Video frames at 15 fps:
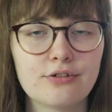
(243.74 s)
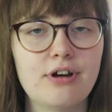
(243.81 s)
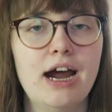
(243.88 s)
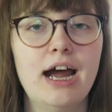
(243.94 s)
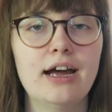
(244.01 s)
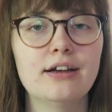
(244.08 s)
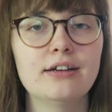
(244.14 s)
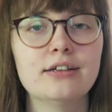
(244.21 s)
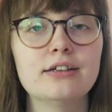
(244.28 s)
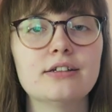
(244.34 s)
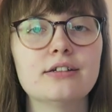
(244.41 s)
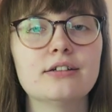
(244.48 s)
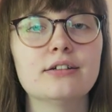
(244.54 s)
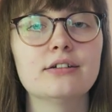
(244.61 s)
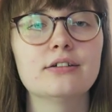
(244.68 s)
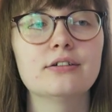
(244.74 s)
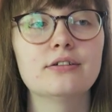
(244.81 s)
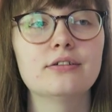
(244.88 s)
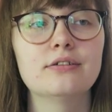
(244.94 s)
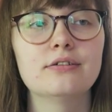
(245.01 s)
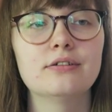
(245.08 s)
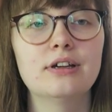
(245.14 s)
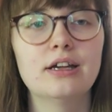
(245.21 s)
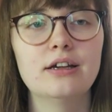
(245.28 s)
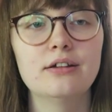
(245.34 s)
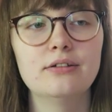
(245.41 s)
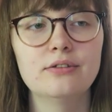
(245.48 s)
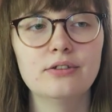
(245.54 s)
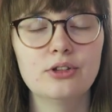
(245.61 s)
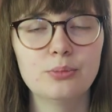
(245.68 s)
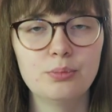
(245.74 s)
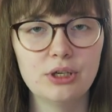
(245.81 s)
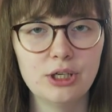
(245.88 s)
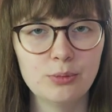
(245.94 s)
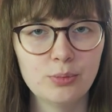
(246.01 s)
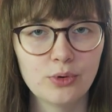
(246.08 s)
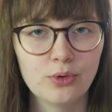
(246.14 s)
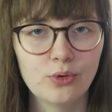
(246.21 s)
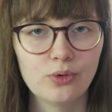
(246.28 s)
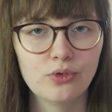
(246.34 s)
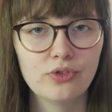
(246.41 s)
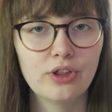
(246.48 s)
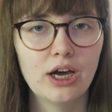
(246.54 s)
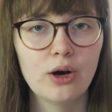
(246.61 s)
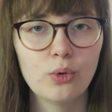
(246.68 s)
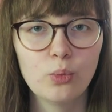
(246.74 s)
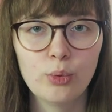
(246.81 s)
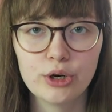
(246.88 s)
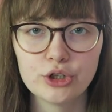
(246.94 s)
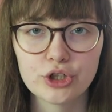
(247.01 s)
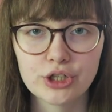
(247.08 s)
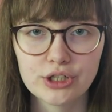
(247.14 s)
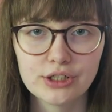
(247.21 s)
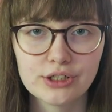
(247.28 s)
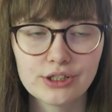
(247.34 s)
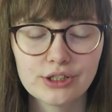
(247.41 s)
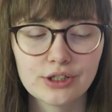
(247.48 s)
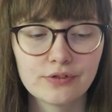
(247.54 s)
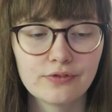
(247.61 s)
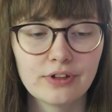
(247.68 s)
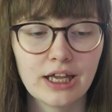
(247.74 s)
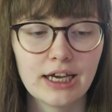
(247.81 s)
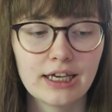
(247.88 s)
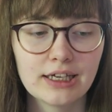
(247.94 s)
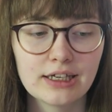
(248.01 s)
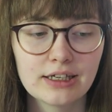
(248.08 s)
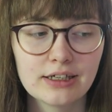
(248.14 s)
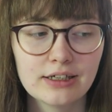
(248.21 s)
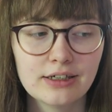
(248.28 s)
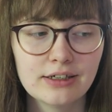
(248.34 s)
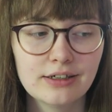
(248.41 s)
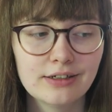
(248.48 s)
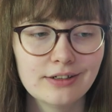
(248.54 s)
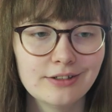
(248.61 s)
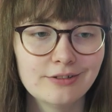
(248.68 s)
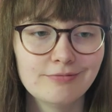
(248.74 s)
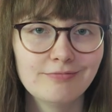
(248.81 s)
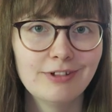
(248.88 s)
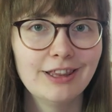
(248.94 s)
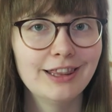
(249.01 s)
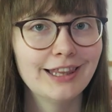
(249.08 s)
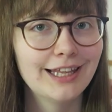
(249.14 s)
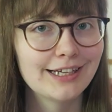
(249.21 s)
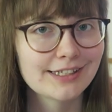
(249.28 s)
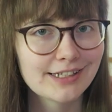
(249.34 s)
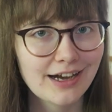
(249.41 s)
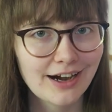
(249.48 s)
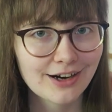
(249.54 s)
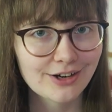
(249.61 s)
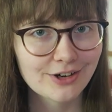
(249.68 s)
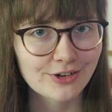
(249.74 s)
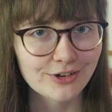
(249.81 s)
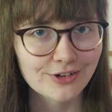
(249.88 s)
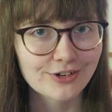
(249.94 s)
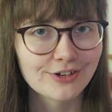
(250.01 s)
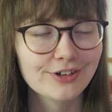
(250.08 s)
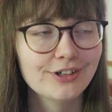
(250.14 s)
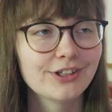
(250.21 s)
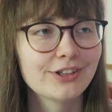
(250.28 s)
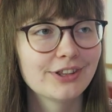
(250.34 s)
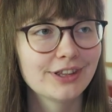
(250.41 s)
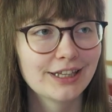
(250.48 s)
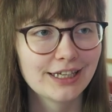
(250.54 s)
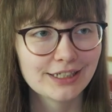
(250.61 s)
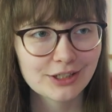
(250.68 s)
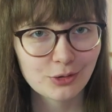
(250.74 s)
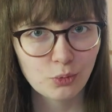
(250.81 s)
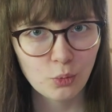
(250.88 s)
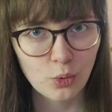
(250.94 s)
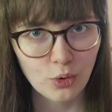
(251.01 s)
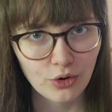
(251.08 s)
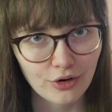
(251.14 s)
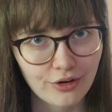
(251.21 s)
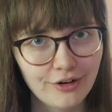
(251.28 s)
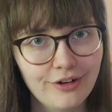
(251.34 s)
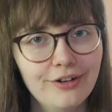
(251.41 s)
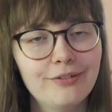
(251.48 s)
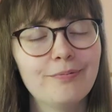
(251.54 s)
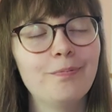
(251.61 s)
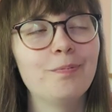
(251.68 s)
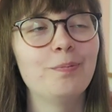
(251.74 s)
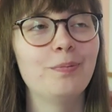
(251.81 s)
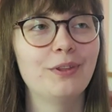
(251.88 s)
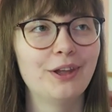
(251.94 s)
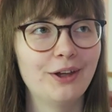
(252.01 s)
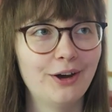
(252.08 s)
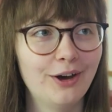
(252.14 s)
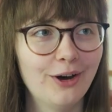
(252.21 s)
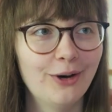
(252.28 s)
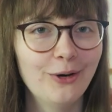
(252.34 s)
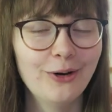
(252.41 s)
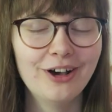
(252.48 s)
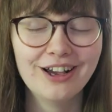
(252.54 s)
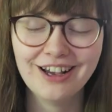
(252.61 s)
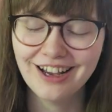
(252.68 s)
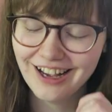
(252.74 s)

grant the people their wishes of like less hunger, less war, you know?